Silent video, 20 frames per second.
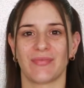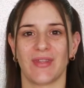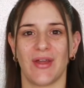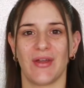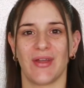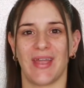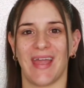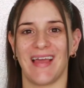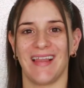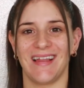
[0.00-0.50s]

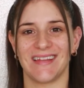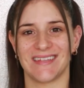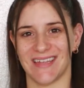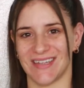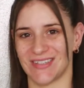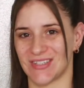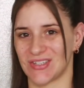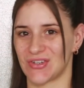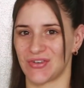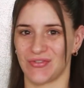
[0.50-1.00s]
Okay, let's
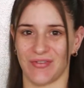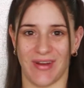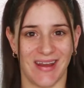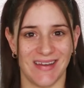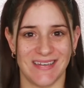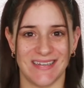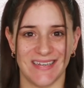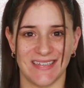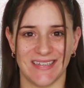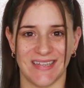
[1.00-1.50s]
get
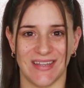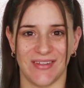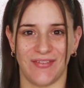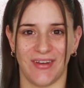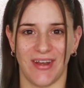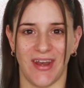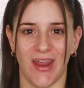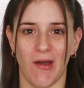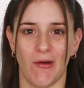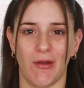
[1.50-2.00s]
straight into the
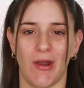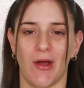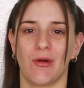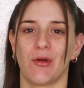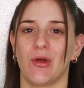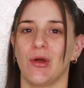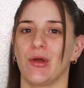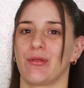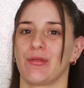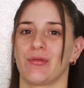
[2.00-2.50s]
video and I'll
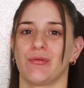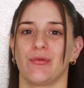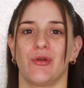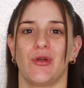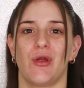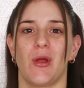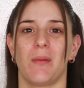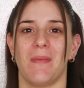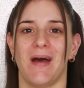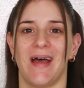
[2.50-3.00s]
go
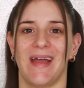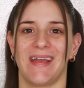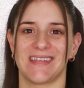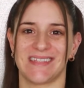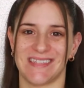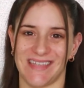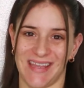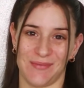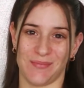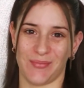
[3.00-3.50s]
through my
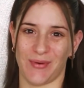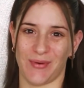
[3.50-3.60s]
skin